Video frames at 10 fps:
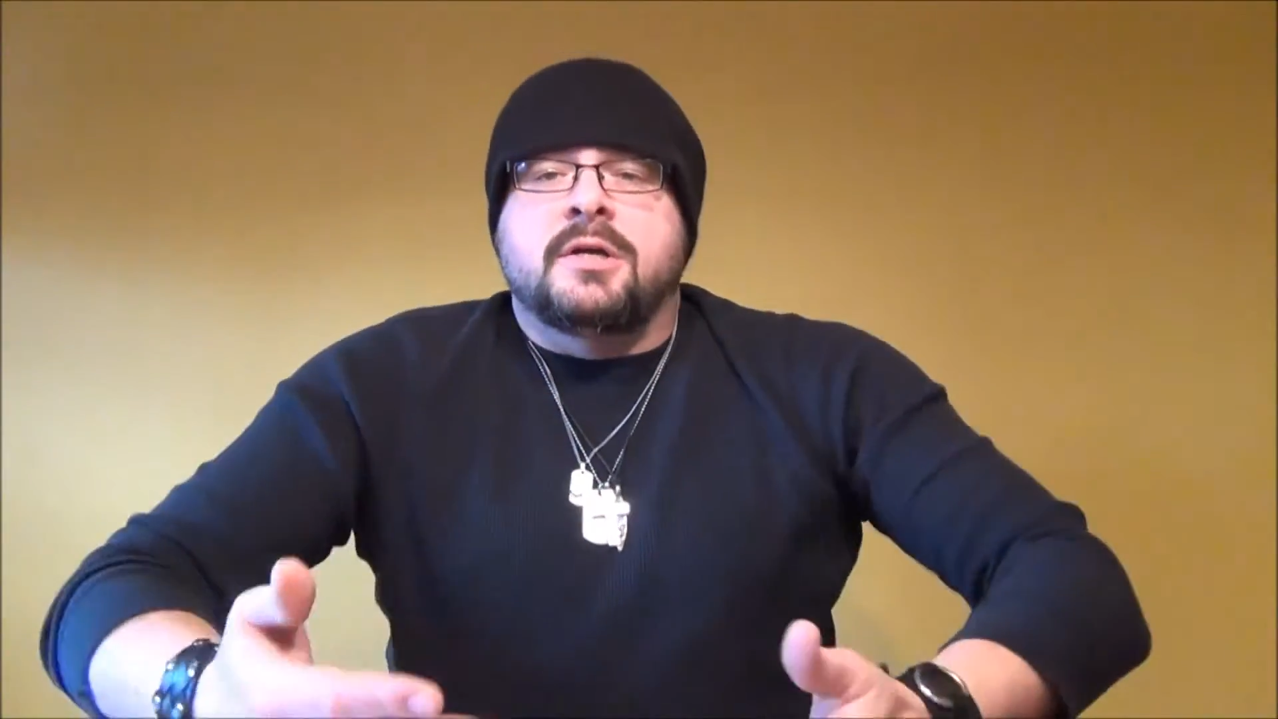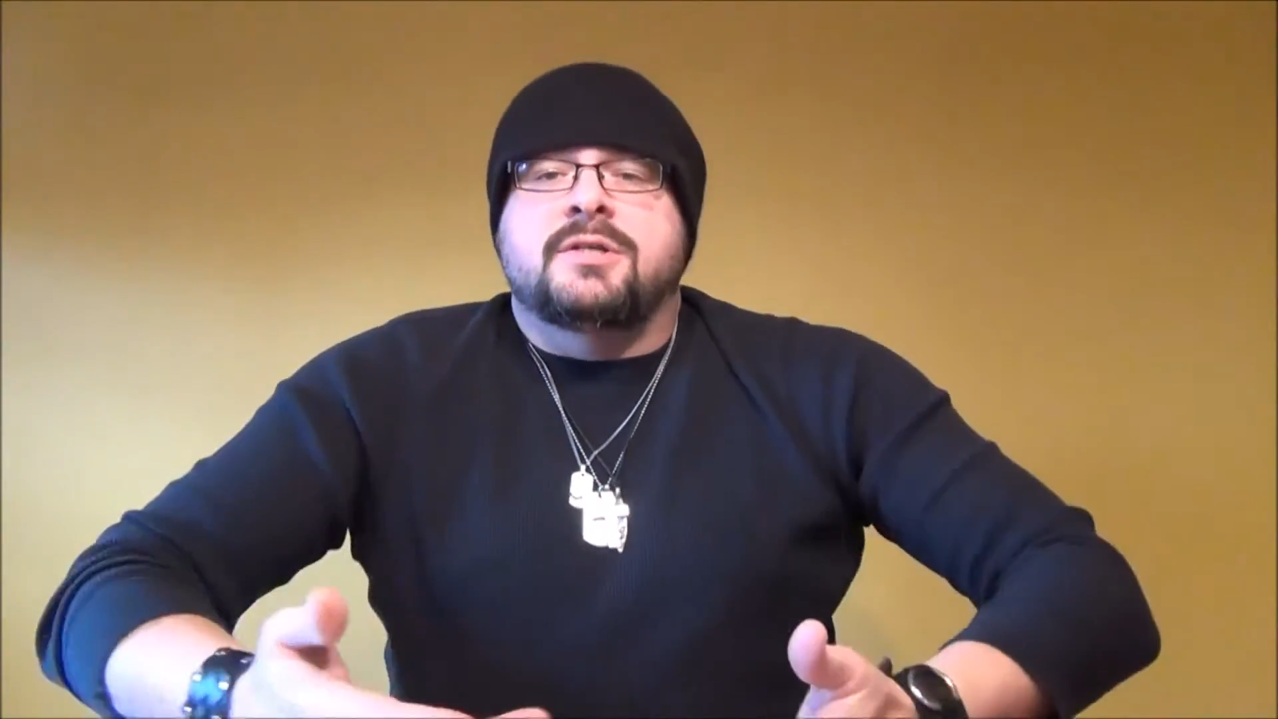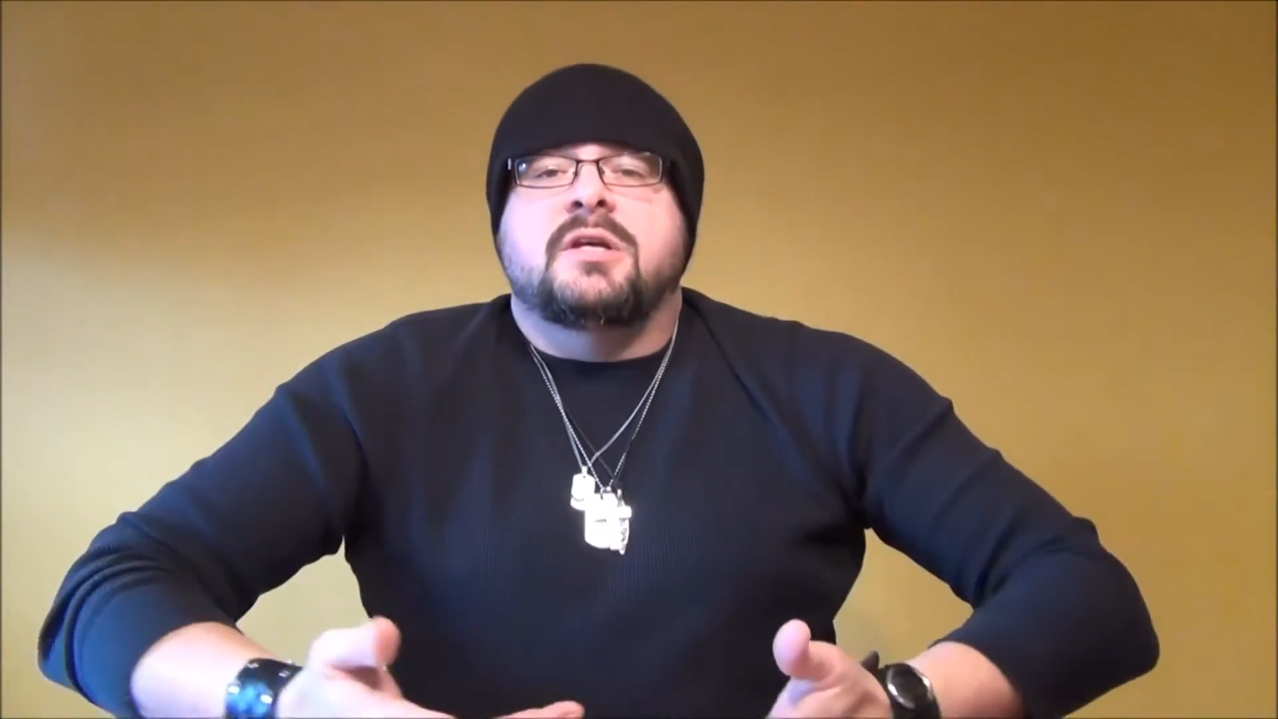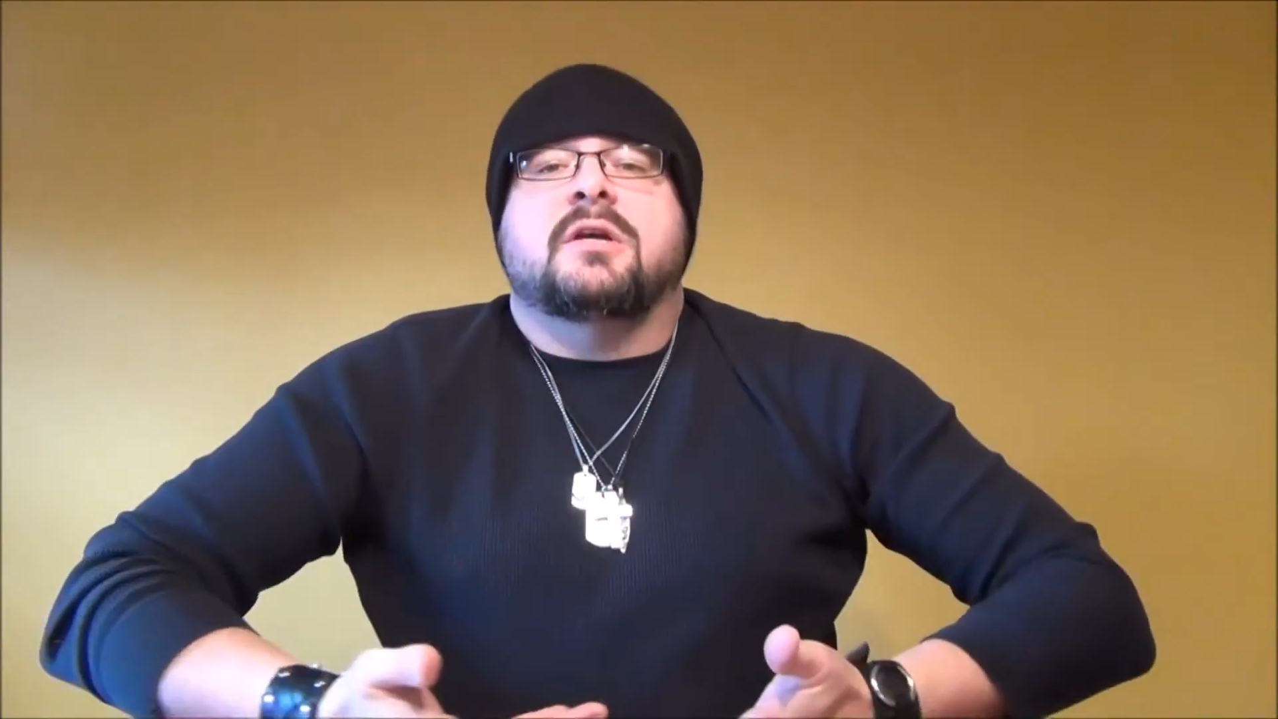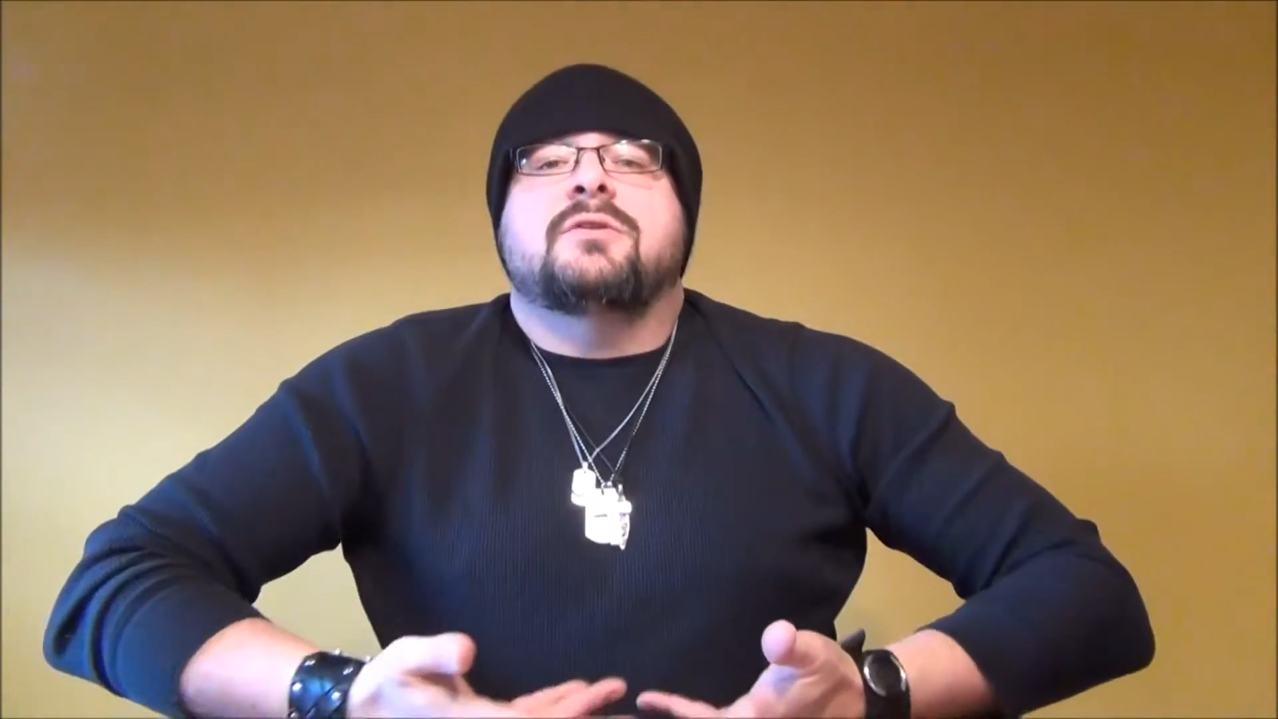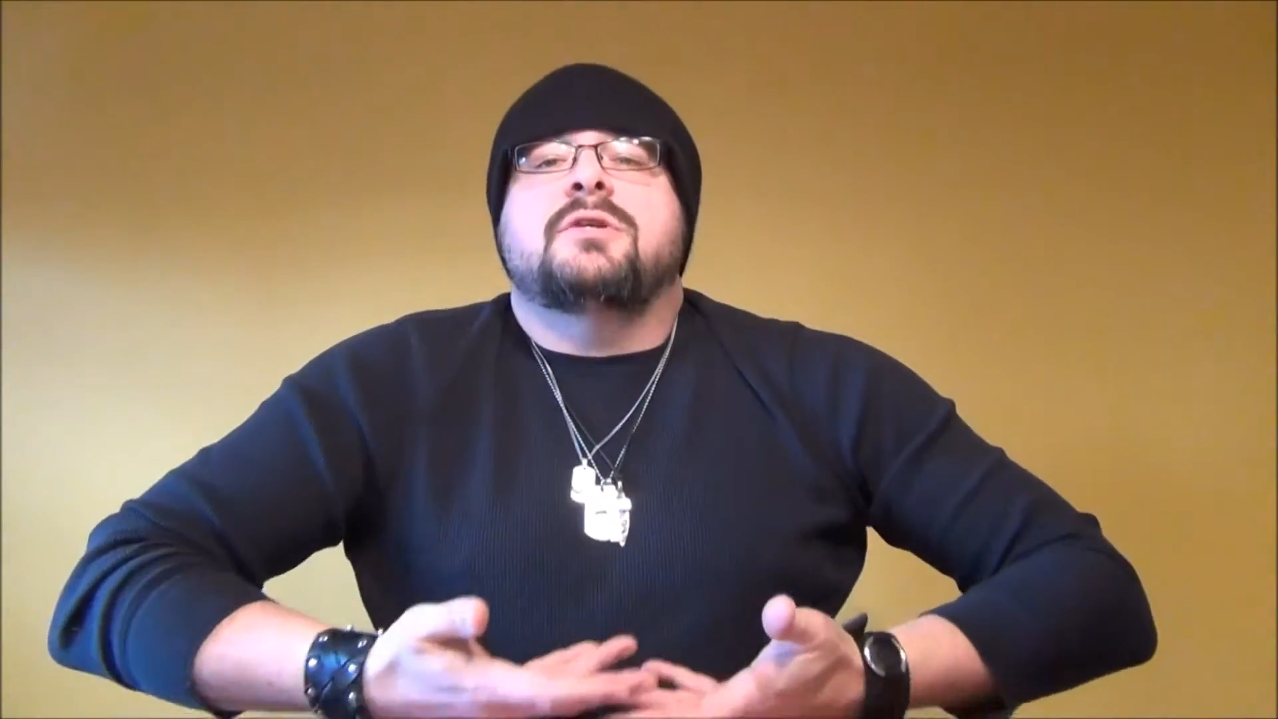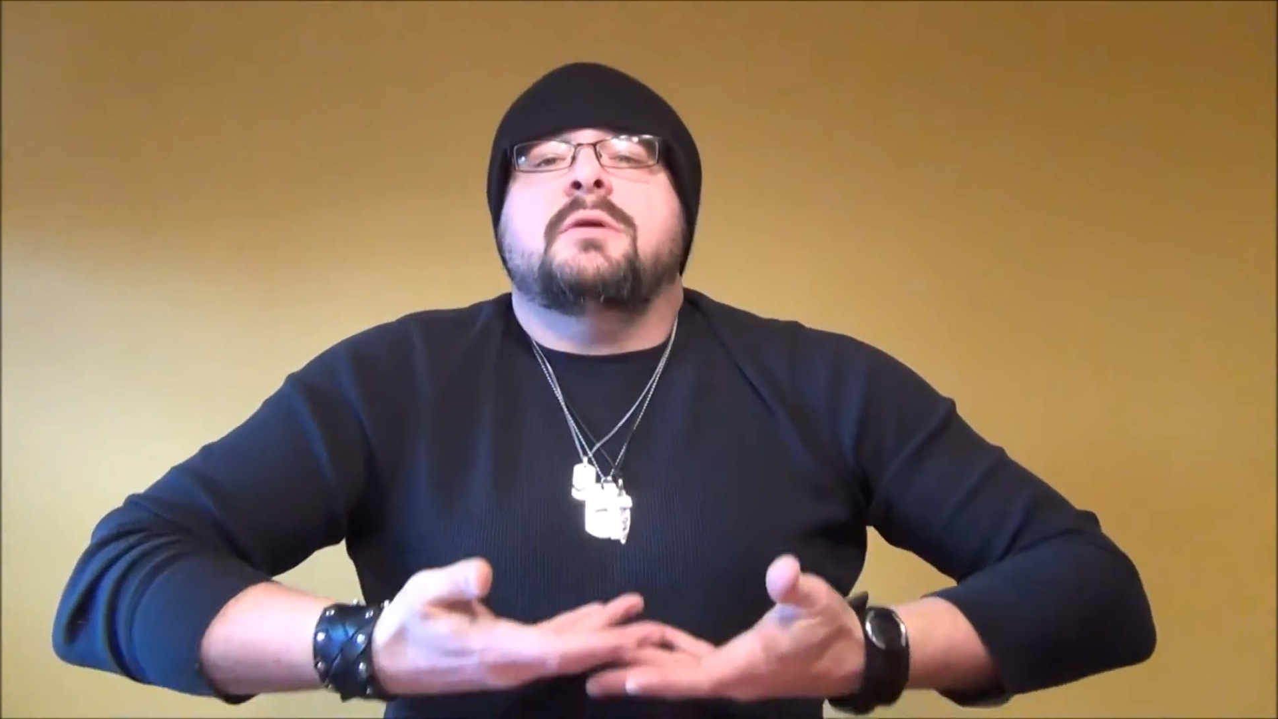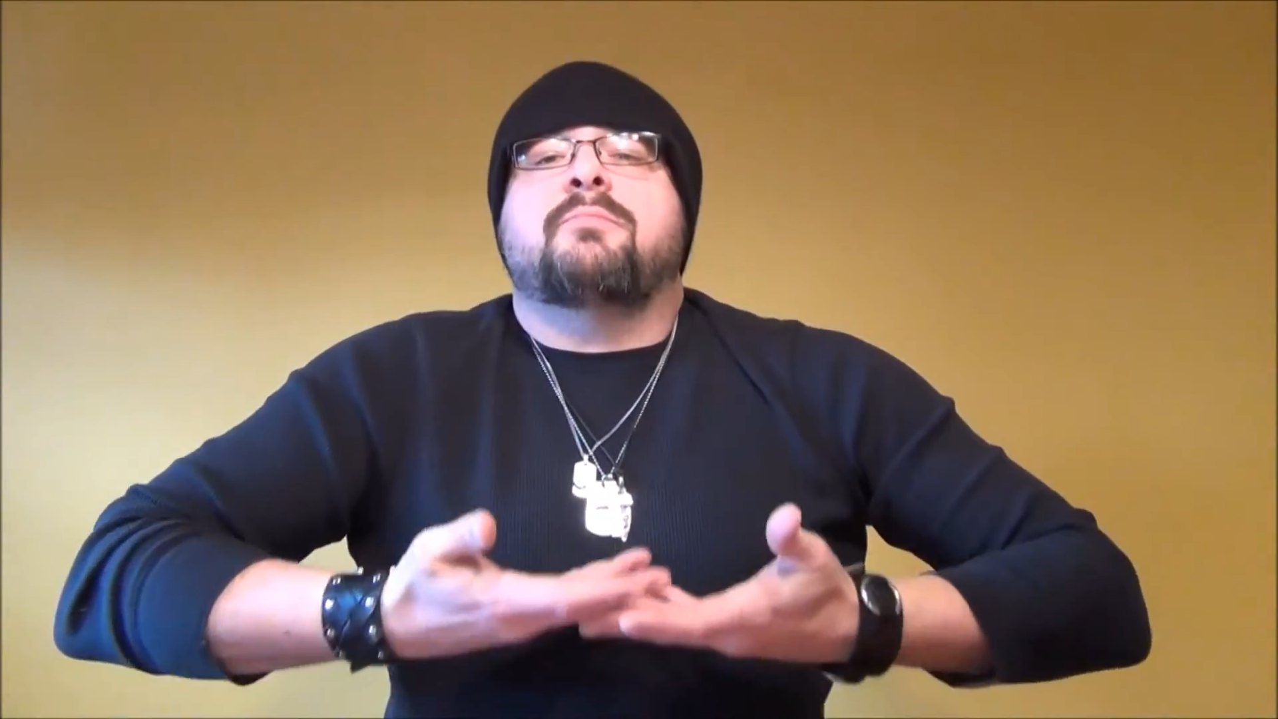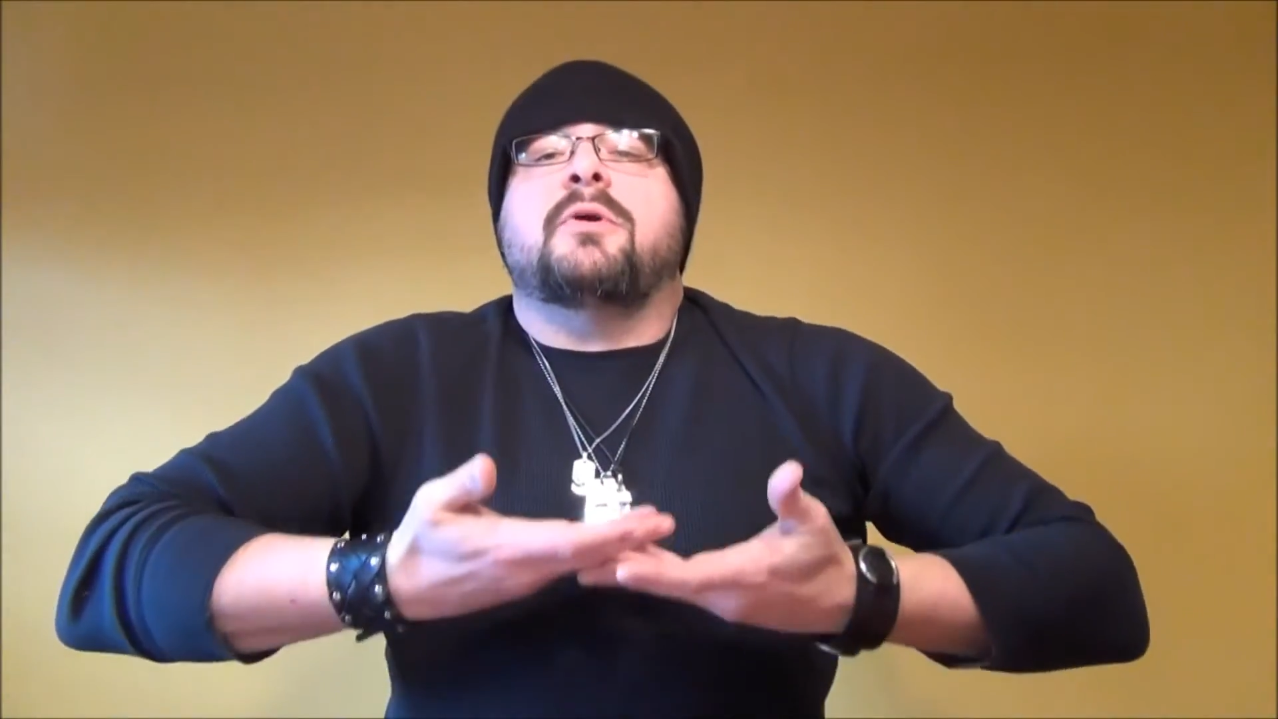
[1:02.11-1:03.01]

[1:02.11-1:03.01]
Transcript: is take a deep